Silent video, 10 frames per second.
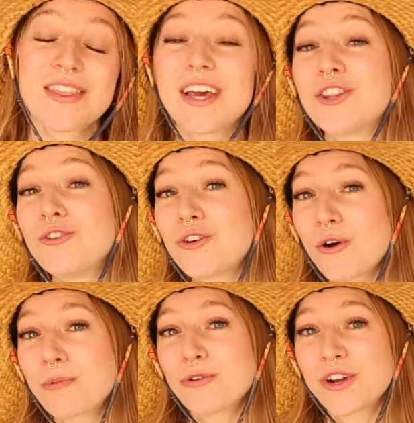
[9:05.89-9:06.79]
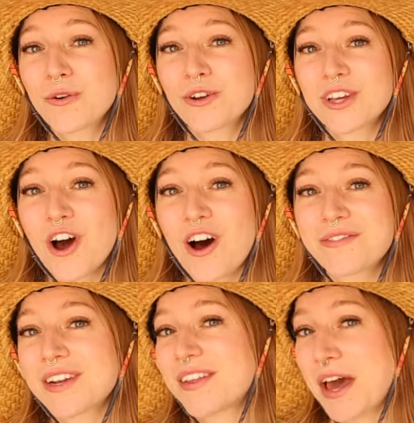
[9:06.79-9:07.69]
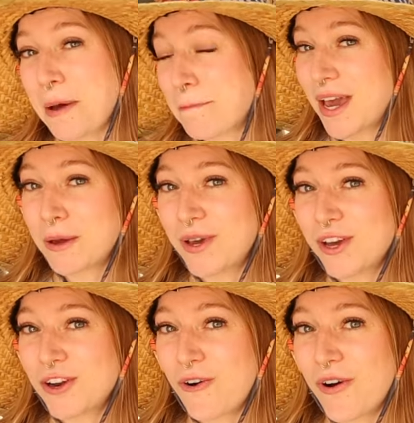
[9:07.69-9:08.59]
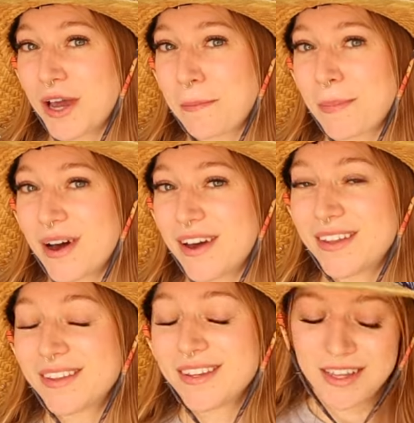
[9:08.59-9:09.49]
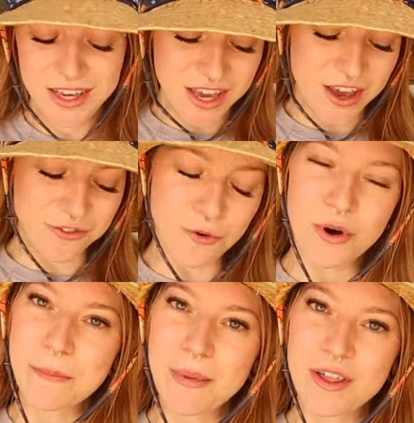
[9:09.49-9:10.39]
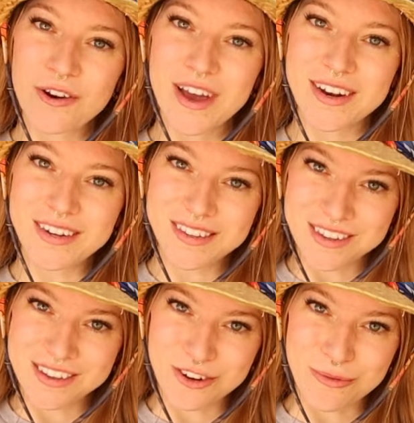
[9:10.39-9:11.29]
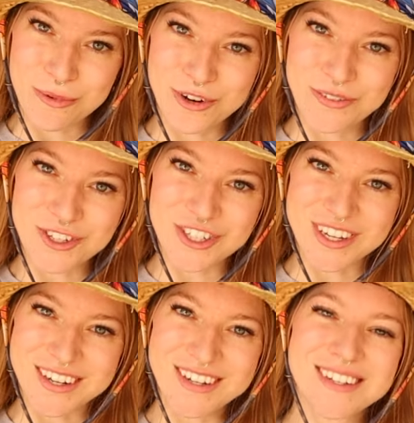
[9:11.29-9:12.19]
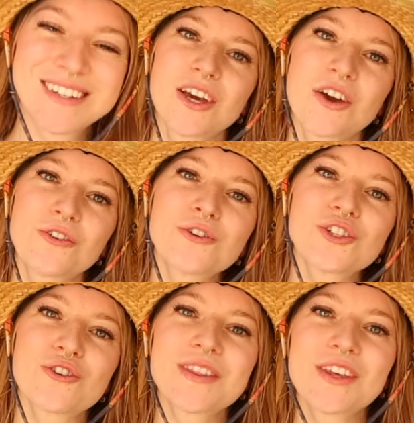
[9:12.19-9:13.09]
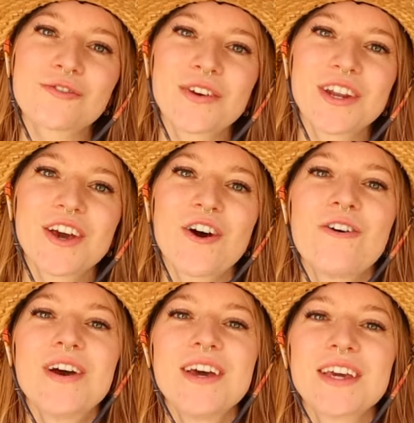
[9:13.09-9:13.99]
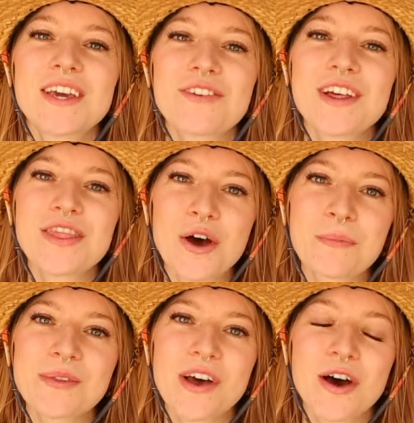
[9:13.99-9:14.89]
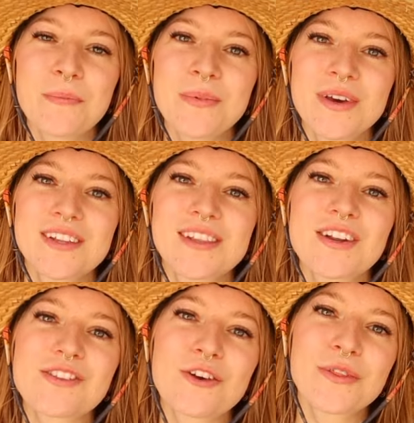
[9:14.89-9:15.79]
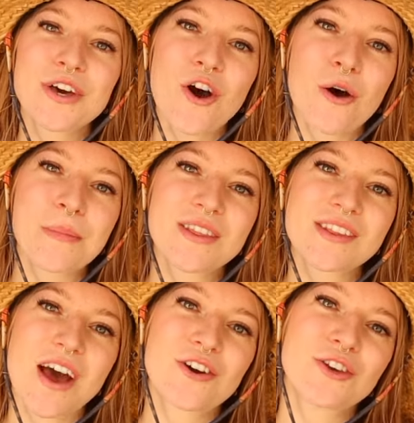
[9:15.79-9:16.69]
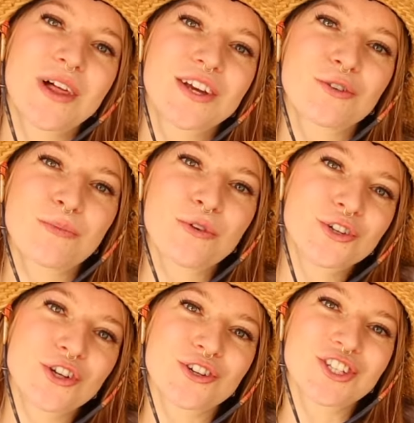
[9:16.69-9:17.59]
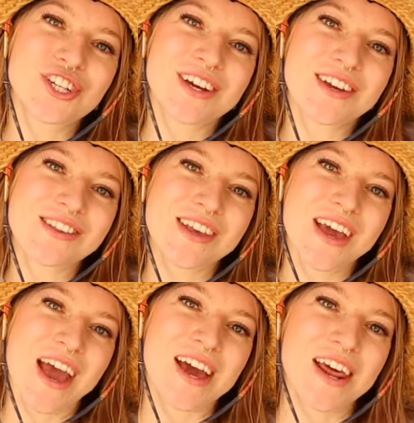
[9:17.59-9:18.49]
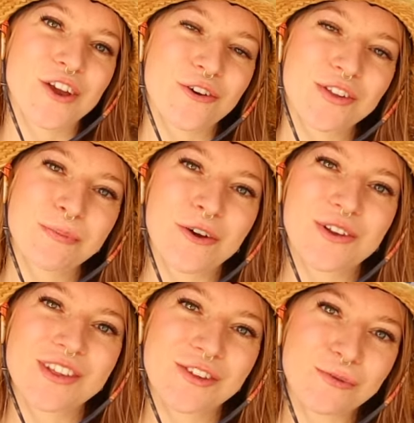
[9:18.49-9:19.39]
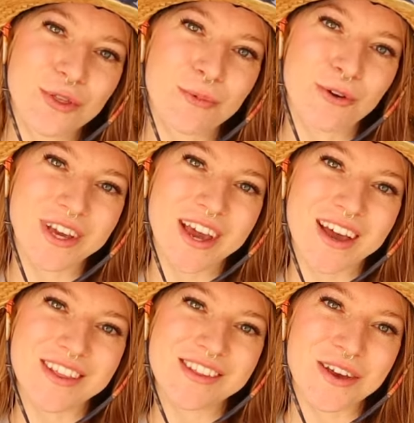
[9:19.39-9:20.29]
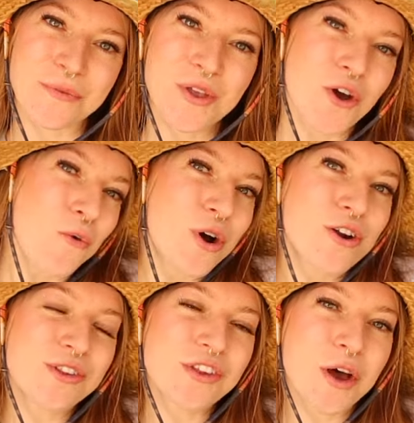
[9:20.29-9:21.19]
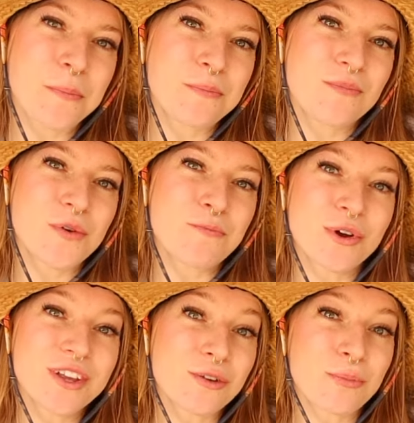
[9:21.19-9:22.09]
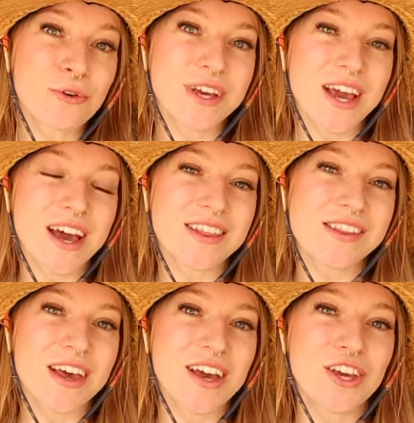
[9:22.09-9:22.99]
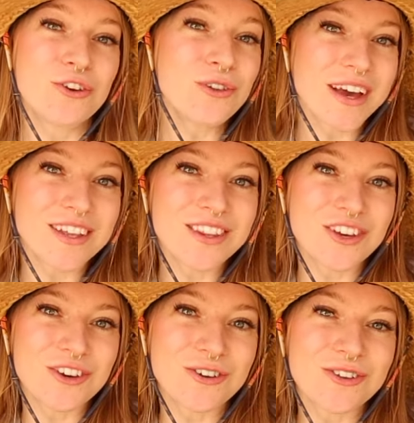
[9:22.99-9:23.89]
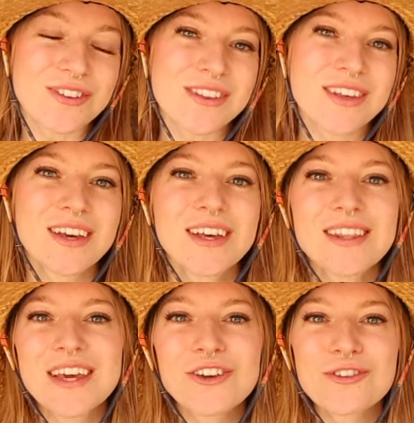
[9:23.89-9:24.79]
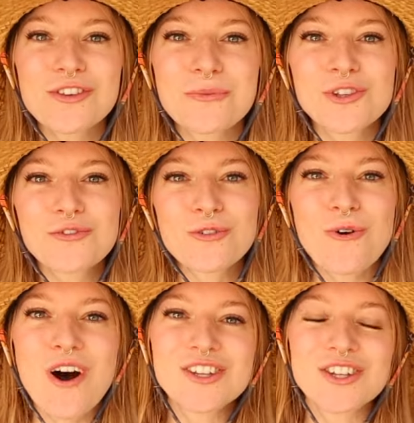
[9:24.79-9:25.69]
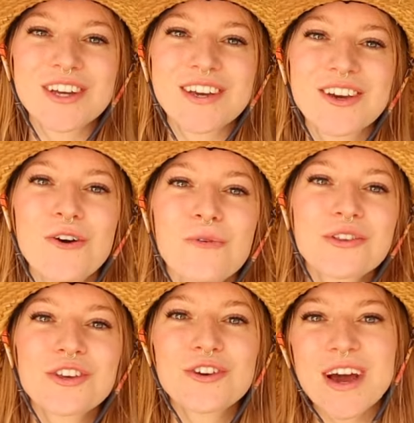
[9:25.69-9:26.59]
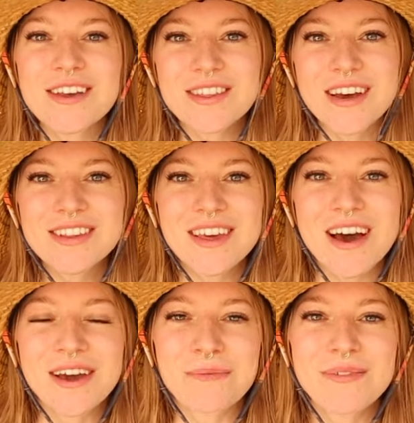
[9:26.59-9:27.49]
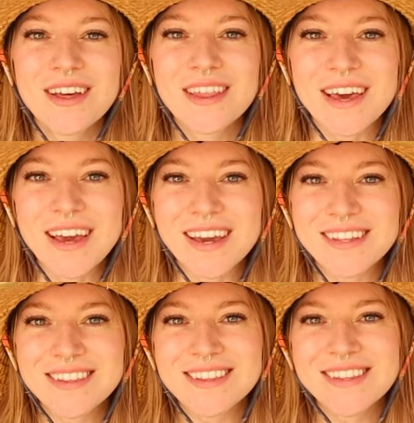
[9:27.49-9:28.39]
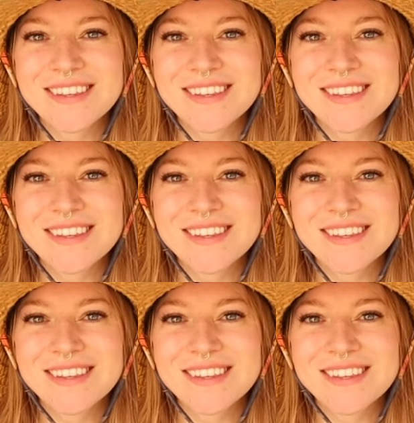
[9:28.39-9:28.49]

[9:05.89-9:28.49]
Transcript: They do go broody really often, and that may be annoying, but if you want a mother hen, this is a little brooding machine. If you enjoyed this video, give it a thumbs up. Let us know in the comments how you like to brood your chicks and your experiences with broody hens, and what are some breeds of broody hens that you like to use. Thank you so much for watching. We'll see you guys next time. Thanks.